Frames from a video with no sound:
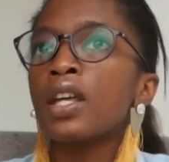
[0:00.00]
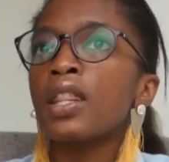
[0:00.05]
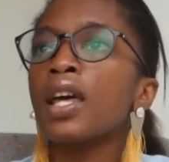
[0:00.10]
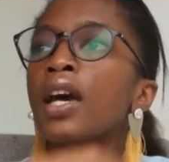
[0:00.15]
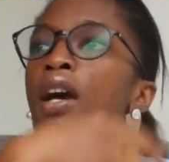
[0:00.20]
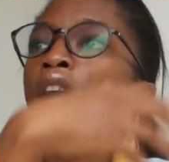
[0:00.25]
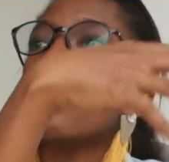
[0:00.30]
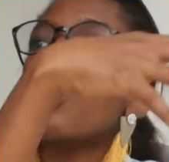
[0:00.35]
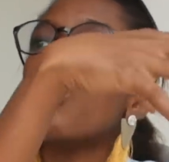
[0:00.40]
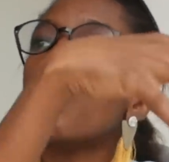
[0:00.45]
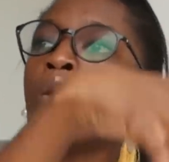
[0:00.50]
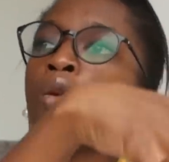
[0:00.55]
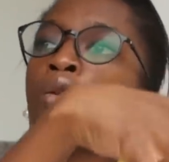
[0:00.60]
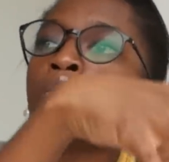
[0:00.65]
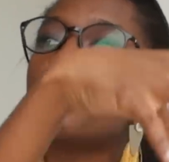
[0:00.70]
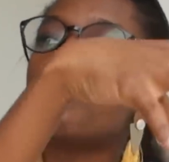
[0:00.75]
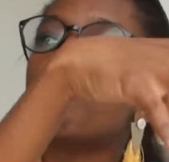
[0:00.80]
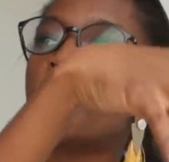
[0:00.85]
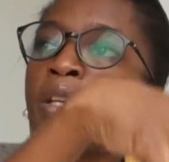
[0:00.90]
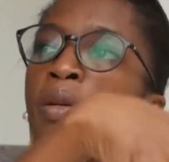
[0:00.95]
that
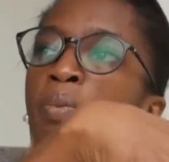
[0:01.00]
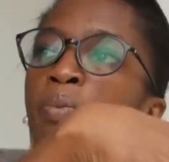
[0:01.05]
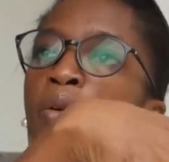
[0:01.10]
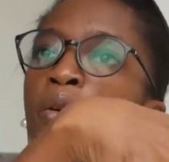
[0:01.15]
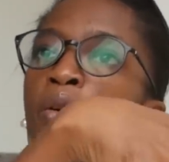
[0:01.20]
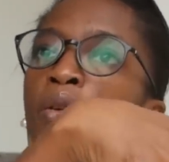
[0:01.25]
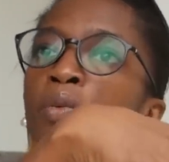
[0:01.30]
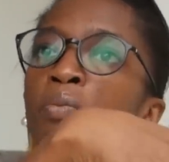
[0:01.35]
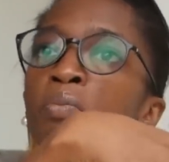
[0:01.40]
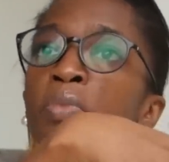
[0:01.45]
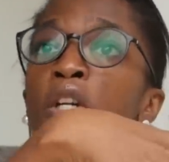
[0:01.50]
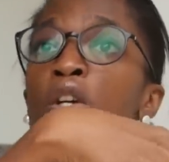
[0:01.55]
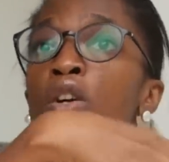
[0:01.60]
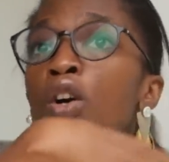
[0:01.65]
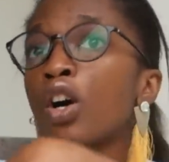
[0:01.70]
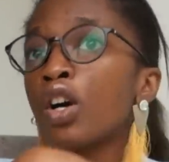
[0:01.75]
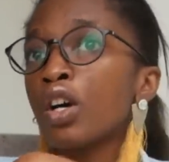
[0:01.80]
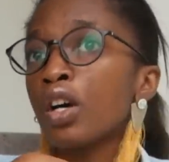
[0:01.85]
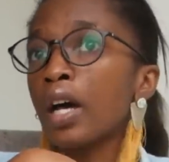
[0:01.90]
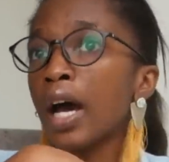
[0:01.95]
older people,
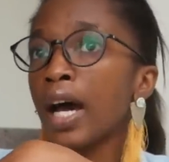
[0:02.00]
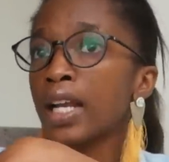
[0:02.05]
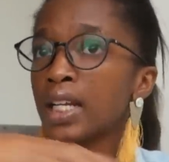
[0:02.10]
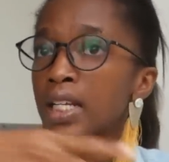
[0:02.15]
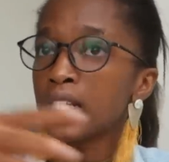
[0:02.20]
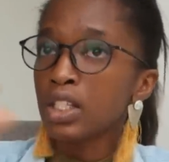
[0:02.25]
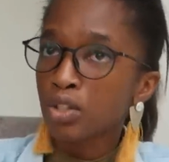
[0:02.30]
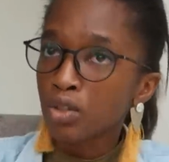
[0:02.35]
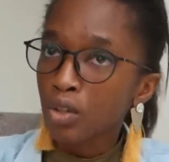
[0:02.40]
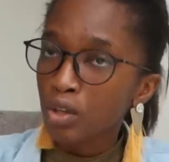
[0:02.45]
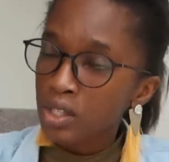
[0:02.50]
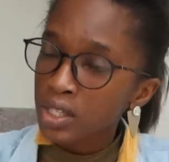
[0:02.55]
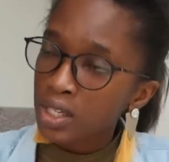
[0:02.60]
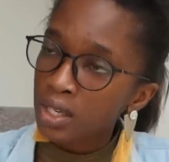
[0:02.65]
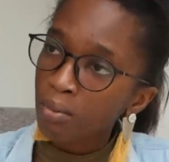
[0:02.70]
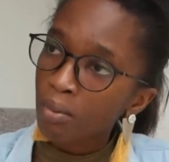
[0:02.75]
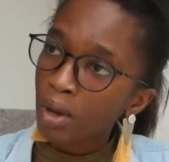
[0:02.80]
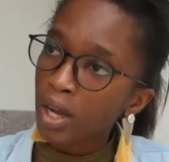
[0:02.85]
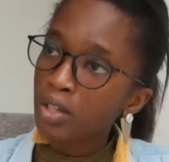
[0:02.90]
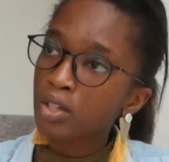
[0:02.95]
because at least those
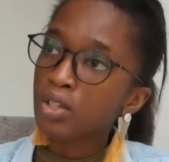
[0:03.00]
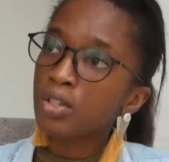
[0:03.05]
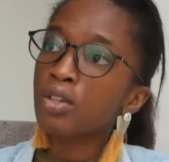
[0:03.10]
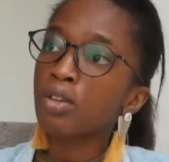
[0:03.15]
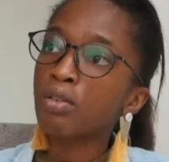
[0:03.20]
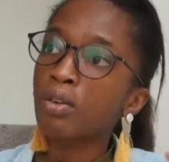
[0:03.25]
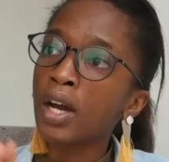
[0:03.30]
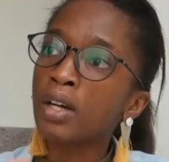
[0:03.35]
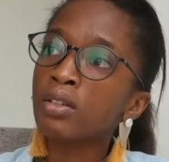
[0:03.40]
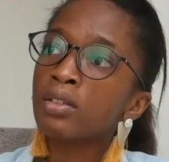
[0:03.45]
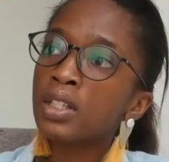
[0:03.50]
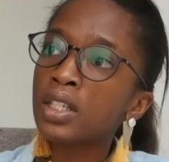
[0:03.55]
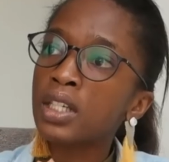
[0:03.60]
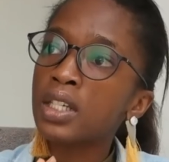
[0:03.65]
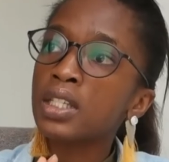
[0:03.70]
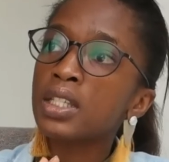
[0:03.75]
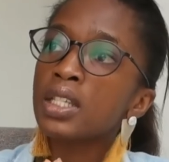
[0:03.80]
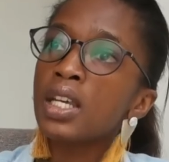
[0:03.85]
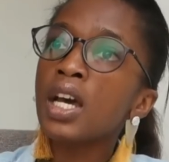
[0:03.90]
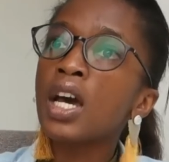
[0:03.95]
in my
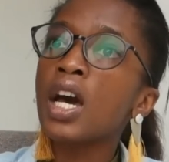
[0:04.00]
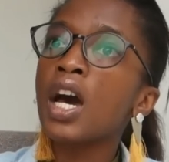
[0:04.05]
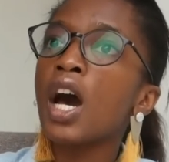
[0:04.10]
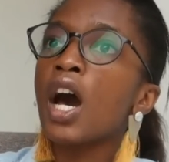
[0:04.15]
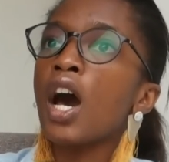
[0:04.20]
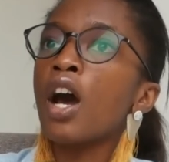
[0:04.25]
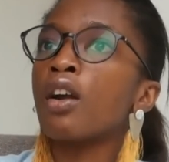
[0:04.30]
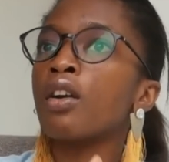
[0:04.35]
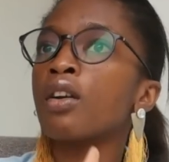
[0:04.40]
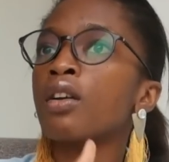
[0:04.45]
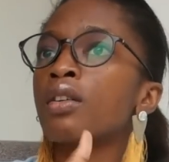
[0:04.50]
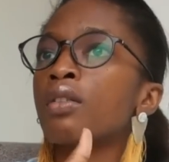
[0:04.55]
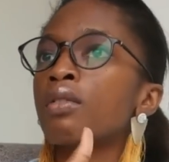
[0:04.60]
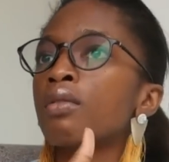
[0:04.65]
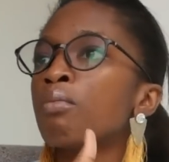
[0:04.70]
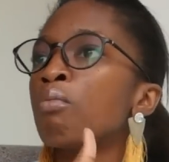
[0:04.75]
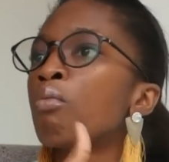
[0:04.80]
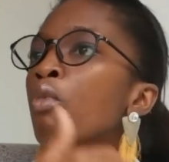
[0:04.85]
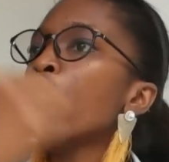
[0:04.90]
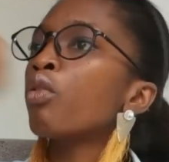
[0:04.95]
surroundings, are
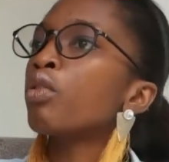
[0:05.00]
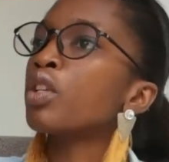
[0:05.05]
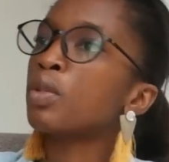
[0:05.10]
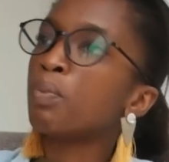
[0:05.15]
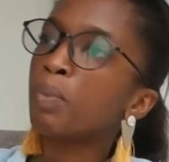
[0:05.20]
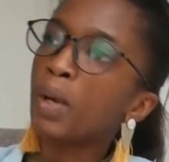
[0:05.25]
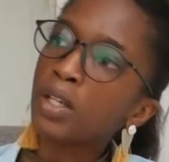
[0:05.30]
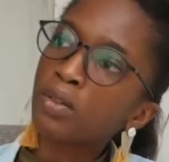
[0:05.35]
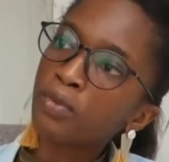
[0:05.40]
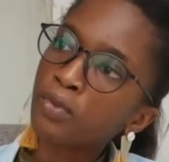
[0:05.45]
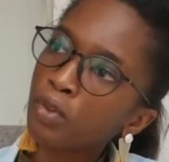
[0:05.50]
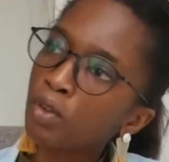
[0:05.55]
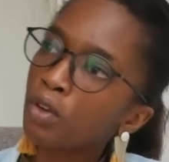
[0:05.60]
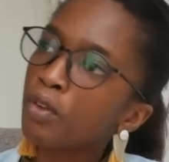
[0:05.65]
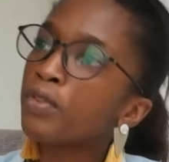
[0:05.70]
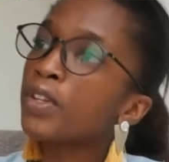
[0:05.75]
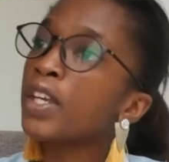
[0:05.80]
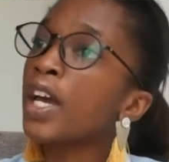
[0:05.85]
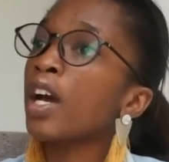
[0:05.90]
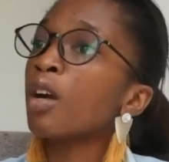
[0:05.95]
more respectful
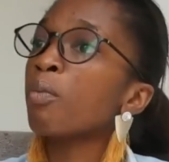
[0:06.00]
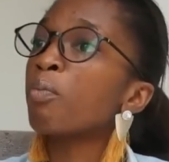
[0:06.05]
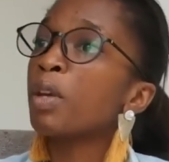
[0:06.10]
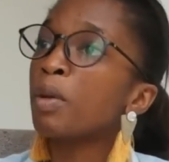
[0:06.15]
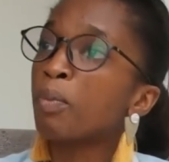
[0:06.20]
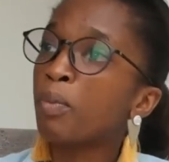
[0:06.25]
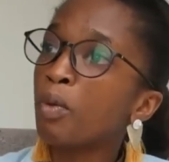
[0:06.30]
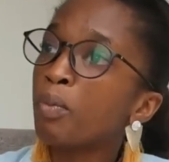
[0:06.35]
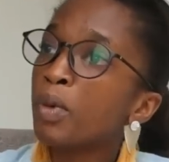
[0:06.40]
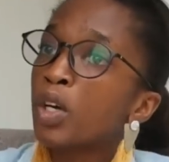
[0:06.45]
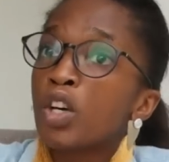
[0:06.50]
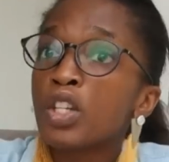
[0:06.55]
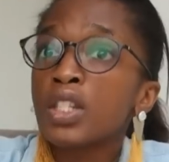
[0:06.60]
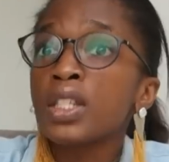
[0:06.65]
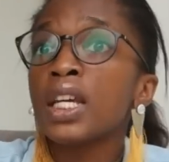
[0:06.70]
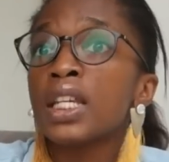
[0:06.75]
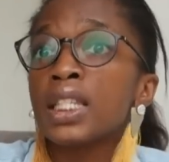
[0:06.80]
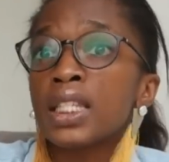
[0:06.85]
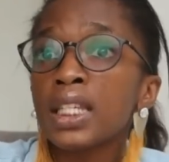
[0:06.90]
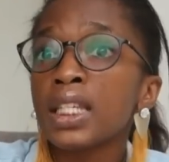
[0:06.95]
of young people, because
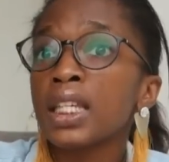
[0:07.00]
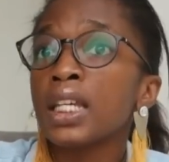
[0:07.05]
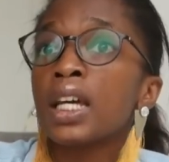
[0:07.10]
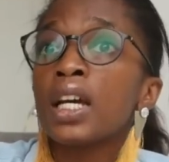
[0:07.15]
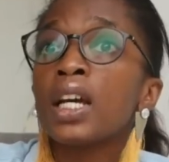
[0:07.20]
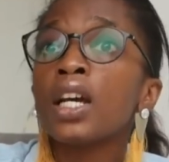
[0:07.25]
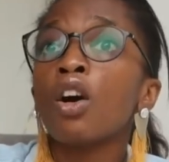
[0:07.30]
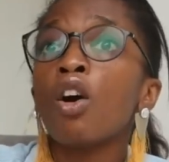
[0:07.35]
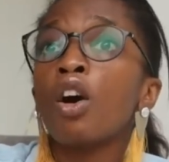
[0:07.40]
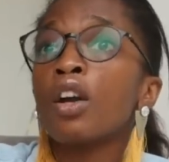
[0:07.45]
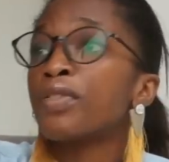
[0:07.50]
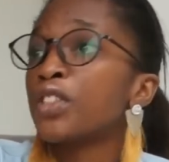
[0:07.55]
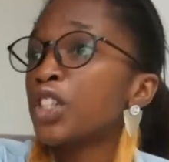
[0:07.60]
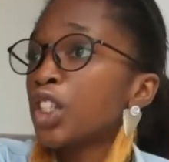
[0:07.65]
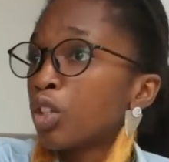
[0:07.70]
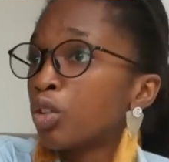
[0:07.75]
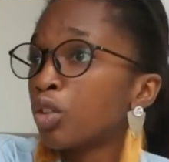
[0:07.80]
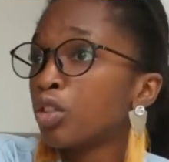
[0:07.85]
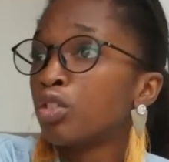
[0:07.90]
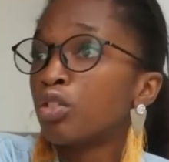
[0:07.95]
they see, oh, if
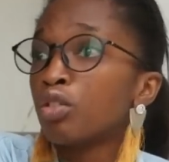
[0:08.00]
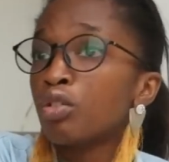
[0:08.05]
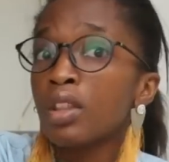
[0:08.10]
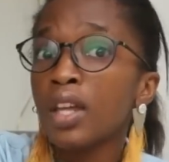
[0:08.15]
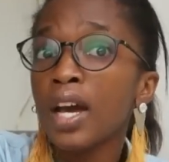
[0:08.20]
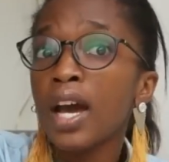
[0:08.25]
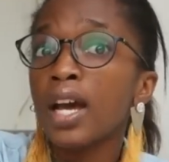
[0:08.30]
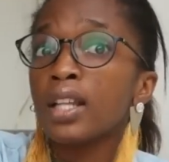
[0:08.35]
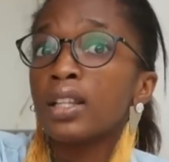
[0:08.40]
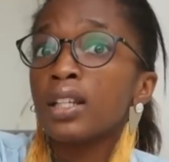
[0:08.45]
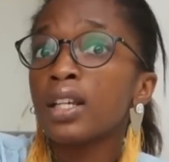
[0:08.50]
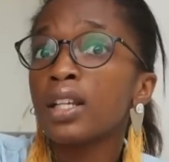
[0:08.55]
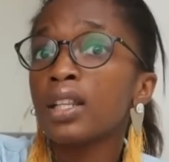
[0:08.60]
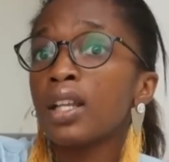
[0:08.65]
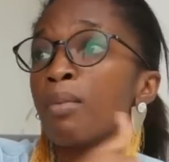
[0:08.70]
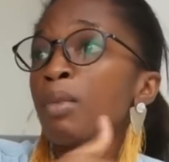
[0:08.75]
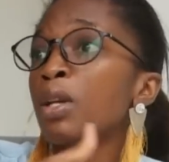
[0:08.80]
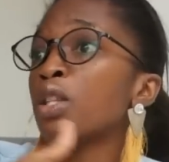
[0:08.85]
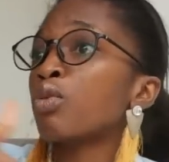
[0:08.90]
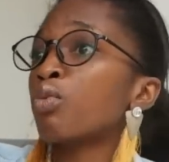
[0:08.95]
she could do that,
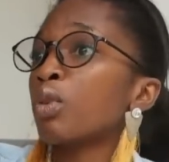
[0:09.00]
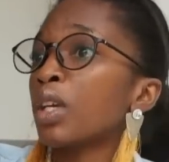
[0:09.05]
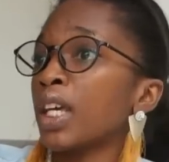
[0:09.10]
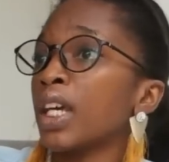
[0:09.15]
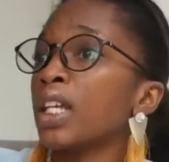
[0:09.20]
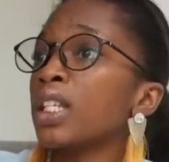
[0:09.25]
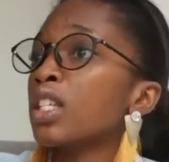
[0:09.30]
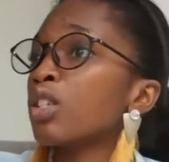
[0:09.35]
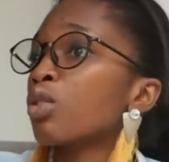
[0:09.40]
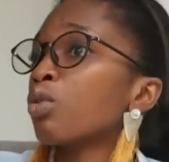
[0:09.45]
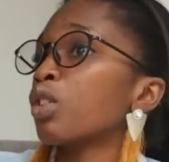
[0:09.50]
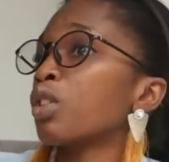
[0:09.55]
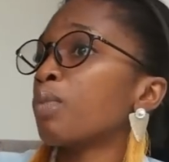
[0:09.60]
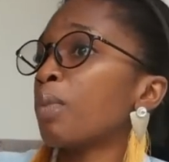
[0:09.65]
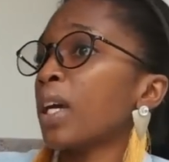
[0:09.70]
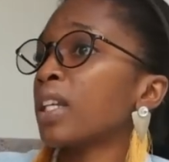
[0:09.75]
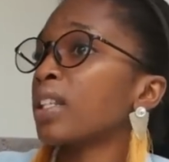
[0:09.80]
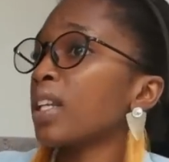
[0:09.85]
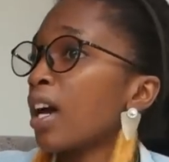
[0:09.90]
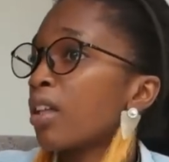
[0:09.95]
that means we can't
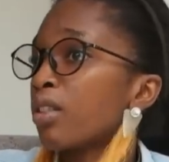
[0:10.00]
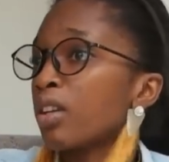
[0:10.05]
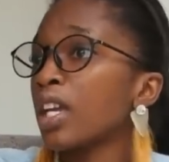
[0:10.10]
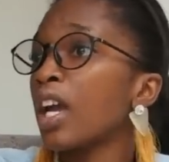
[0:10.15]
disrespect other